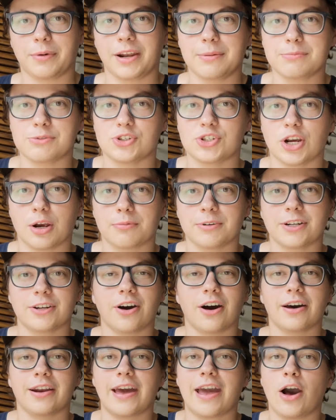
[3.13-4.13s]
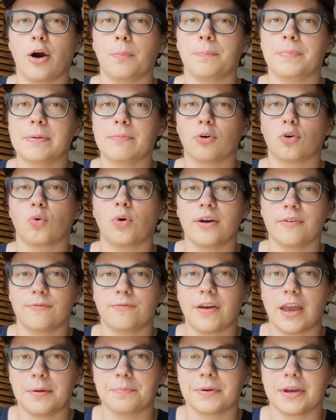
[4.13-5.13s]
My name is Jeremie Nadon. I help people quit
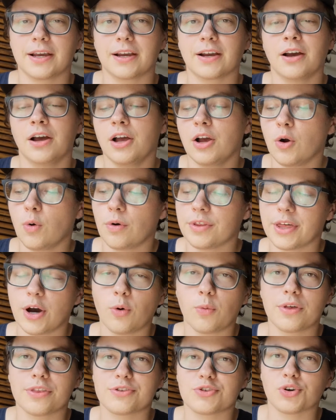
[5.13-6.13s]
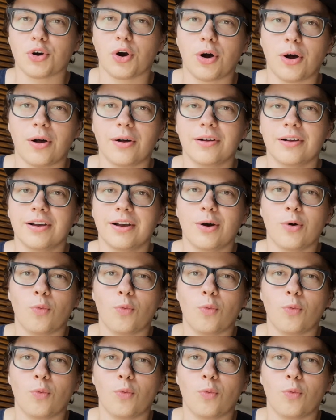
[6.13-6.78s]
vaping without withdrawal,